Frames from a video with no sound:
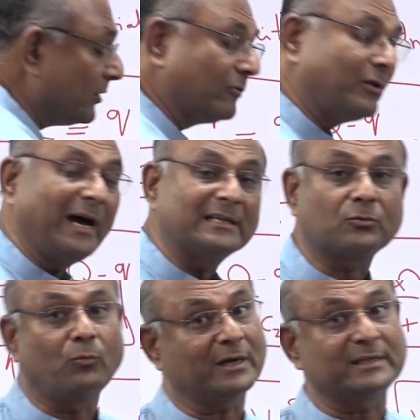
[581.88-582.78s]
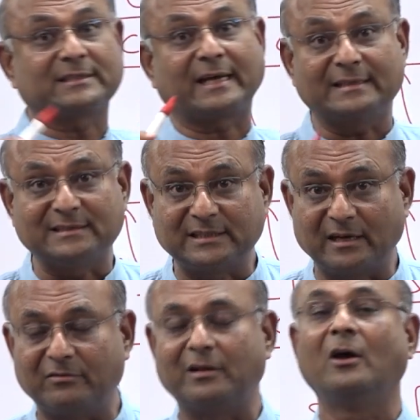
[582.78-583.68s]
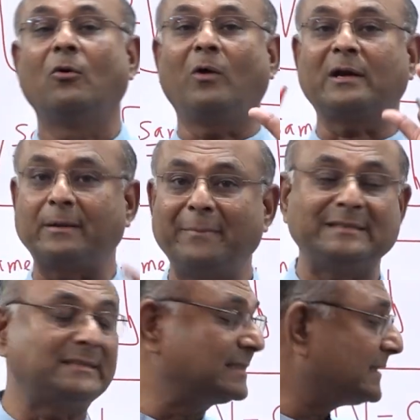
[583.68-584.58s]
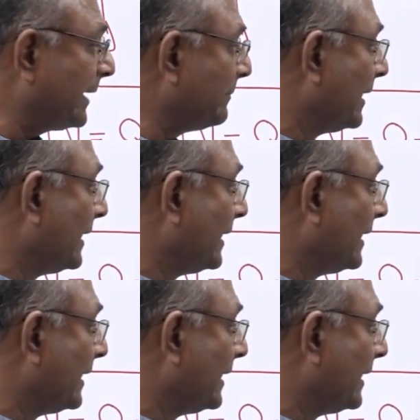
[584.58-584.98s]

have to ask what is conserved, what remains the same